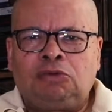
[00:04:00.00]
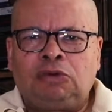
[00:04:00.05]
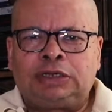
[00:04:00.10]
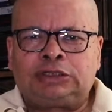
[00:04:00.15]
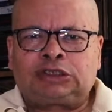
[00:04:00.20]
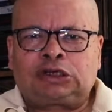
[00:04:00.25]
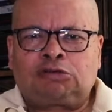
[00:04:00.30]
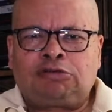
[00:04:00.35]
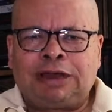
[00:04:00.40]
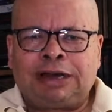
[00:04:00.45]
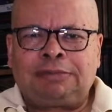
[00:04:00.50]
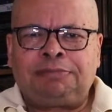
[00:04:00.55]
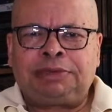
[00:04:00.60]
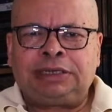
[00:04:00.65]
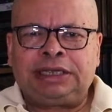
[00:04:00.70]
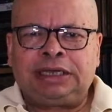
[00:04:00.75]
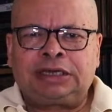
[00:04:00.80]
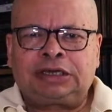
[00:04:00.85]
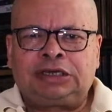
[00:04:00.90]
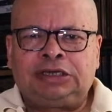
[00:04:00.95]
was
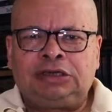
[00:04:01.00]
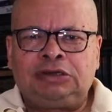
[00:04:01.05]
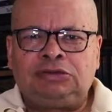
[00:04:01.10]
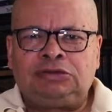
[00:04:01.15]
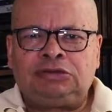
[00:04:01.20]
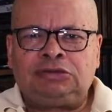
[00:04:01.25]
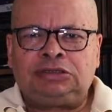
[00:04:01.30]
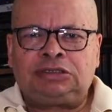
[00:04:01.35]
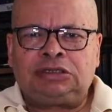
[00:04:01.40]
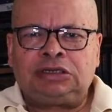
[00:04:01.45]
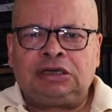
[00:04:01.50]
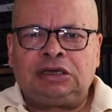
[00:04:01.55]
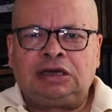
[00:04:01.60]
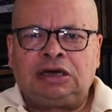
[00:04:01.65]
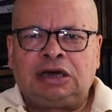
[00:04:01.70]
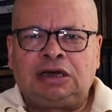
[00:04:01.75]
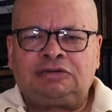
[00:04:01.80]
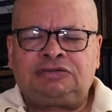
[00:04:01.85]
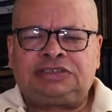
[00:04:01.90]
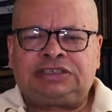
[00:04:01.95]
credibly accused
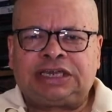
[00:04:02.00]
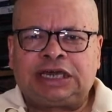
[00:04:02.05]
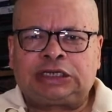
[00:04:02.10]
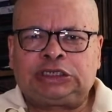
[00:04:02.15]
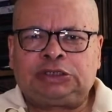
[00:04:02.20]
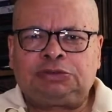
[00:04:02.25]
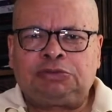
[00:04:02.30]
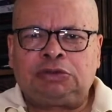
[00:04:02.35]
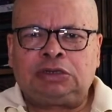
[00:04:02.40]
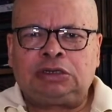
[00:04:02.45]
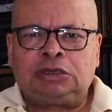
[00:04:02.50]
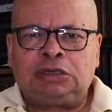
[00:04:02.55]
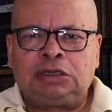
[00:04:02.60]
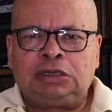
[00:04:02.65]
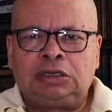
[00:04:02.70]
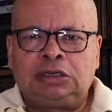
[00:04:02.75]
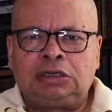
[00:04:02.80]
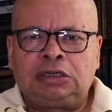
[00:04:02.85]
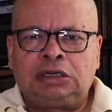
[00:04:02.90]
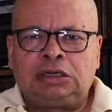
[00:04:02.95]
of sexual
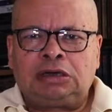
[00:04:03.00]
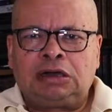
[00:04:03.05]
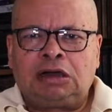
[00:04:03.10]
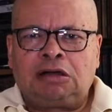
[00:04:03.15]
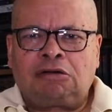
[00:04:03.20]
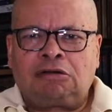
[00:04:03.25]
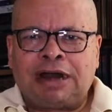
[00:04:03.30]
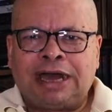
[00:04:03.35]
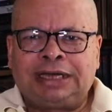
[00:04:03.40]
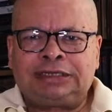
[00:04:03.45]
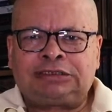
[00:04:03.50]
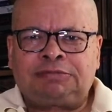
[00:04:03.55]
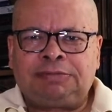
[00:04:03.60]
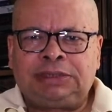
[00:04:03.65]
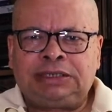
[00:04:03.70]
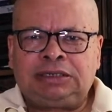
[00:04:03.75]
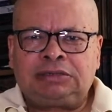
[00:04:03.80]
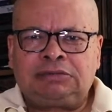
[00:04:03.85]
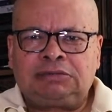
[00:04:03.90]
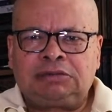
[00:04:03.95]

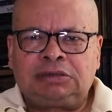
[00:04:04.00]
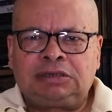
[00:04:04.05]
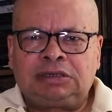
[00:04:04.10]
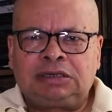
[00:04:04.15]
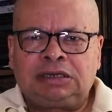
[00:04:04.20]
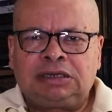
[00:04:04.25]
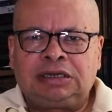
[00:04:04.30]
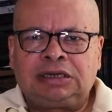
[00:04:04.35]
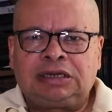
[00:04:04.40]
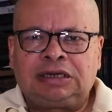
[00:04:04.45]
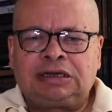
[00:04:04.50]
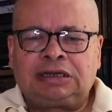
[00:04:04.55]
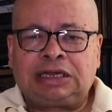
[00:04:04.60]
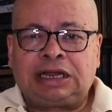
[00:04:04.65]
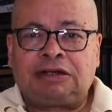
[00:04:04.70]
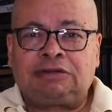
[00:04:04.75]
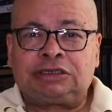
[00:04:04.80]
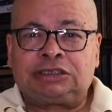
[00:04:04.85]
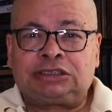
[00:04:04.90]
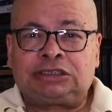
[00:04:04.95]
harassment,
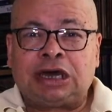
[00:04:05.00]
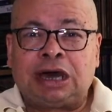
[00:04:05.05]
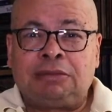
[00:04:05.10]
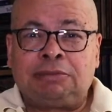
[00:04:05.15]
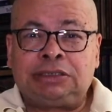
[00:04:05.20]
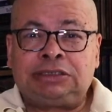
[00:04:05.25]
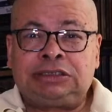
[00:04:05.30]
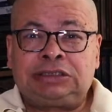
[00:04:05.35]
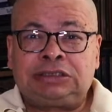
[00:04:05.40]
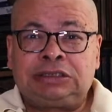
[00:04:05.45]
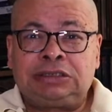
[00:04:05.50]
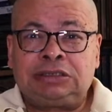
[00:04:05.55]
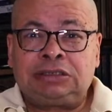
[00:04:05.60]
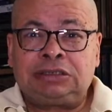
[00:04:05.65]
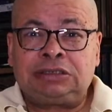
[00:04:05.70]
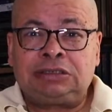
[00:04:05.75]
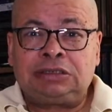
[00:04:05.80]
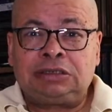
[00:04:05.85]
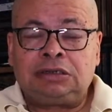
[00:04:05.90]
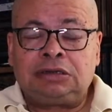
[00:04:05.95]
Clarence Thomas.
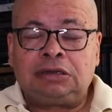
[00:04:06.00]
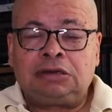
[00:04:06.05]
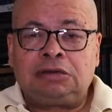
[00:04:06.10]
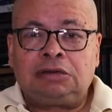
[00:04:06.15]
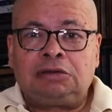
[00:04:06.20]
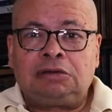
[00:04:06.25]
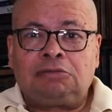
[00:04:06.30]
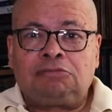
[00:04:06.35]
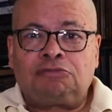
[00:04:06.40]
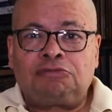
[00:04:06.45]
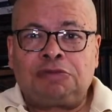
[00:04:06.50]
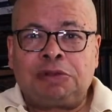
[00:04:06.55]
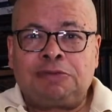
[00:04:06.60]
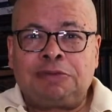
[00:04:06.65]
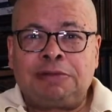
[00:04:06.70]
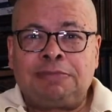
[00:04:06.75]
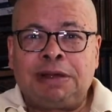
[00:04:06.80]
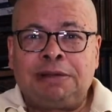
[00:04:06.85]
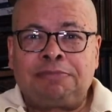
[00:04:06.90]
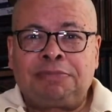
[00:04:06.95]
We
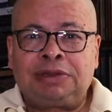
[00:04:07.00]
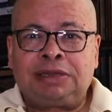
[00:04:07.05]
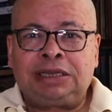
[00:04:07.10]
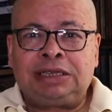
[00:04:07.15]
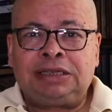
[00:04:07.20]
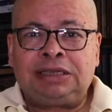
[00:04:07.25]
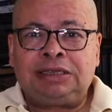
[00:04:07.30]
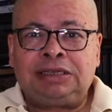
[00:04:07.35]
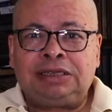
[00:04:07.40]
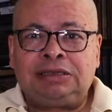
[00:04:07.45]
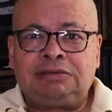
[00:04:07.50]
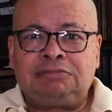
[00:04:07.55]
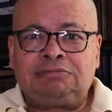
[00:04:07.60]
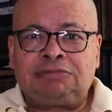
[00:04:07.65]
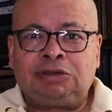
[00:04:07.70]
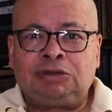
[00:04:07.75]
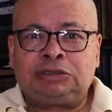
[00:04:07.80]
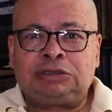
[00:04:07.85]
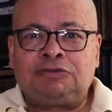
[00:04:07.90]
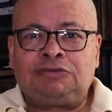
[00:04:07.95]
remember
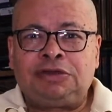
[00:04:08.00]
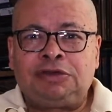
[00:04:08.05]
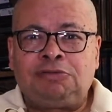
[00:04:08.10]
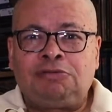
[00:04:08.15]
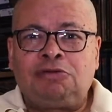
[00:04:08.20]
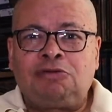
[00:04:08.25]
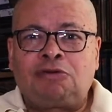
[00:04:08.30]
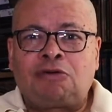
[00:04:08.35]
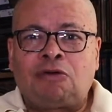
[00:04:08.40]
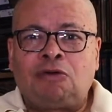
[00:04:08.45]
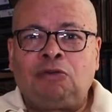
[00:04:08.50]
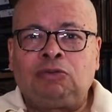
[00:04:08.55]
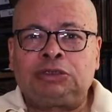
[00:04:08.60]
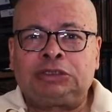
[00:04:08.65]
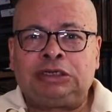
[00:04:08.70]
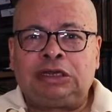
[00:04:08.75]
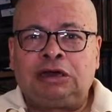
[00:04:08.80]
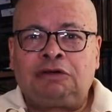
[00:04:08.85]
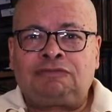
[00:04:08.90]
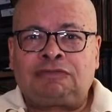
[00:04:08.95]
those of you who are
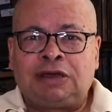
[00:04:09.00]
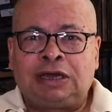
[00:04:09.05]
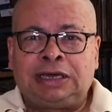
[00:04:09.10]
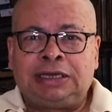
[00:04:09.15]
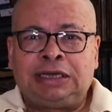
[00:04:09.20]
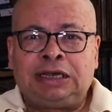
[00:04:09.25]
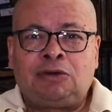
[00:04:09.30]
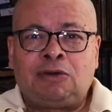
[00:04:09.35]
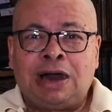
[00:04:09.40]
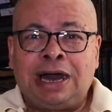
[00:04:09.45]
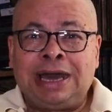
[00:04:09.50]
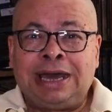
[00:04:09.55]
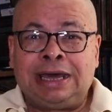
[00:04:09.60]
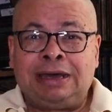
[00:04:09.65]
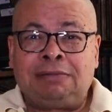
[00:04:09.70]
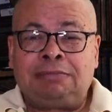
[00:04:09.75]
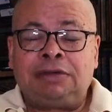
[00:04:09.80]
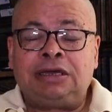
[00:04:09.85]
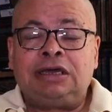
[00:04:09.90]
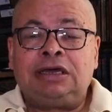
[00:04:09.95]
old enough, I know I
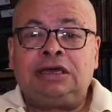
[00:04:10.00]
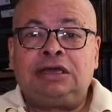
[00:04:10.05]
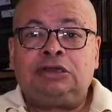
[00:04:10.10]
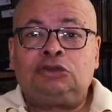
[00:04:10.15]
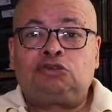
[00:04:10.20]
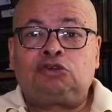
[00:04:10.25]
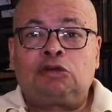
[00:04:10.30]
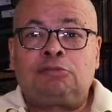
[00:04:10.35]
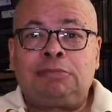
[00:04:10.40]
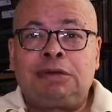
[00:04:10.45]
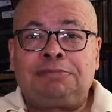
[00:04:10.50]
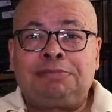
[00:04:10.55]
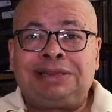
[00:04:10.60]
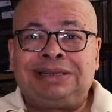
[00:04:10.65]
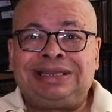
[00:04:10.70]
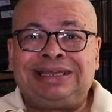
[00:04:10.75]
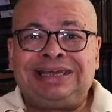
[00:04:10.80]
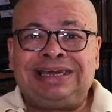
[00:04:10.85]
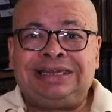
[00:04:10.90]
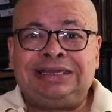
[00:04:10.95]
am, to remember
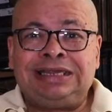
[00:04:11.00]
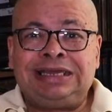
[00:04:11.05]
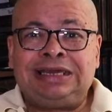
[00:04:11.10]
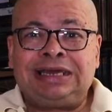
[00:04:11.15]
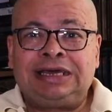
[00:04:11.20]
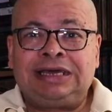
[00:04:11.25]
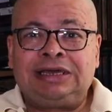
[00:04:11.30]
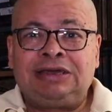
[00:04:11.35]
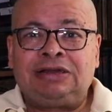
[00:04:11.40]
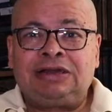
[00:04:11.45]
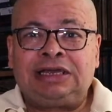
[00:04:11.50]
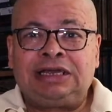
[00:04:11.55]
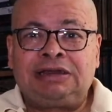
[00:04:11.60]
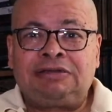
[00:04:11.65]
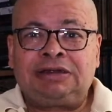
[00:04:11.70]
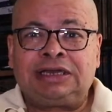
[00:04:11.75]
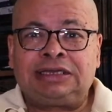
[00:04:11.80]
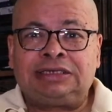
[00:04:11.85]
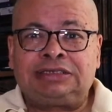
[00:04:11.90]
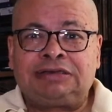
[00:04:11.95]
the Anita Hill
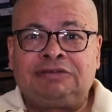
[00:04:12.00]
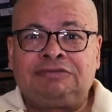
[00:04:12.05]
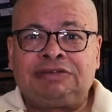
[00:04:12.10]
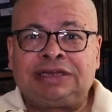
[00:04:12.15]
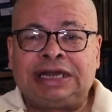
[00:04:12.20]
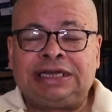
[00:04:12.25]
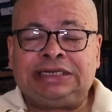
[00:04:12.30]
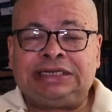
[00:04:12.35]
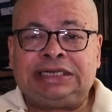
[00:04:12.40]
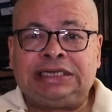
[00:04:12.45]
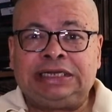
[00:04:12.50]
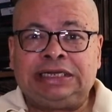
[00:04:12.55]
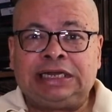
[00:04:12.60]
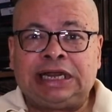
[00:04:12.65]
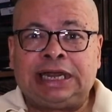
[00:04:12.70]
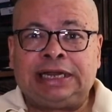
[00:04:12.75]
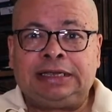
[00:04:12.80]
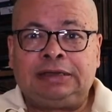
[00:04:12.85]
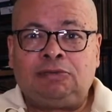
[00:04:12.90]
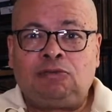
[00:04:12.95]
hearings of
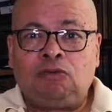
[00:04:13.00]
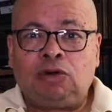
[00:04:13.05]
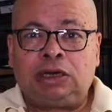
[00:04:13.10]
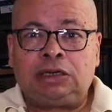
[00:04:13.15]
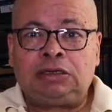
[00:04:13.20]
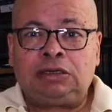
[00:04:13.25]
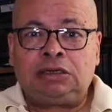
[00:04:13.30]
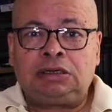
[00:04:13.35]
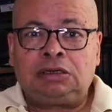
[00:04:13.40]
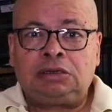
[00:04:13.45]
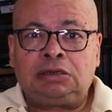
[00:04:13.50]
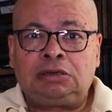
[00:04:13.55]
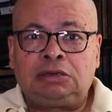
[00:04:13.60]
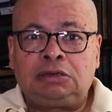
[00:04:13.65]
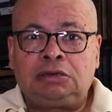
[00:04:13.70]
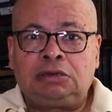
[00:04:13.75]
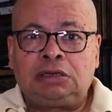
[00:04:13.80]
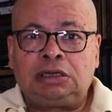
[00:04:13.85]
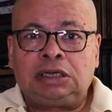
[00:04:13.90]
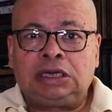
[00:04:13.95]
1991.
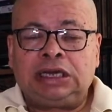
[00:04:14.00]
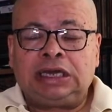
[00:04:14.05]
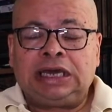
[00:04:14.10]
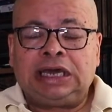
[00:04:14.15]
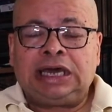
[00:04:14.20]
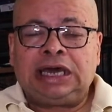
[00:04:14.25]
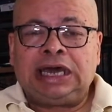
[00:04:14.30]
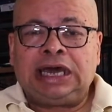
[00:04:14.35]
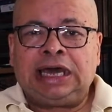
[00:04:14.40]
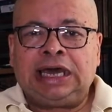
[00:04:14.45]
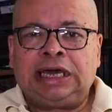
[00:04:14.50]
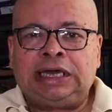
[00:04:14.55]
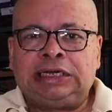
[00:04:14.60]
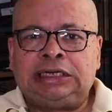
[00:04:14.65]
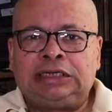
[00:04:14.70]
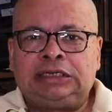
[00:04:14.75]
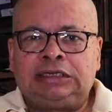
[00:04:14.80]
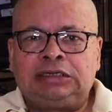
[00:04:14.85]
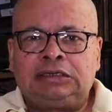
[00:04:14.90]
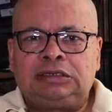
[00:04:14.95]

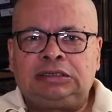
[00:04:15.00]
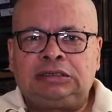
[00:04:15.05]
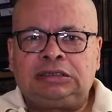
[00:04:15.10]
And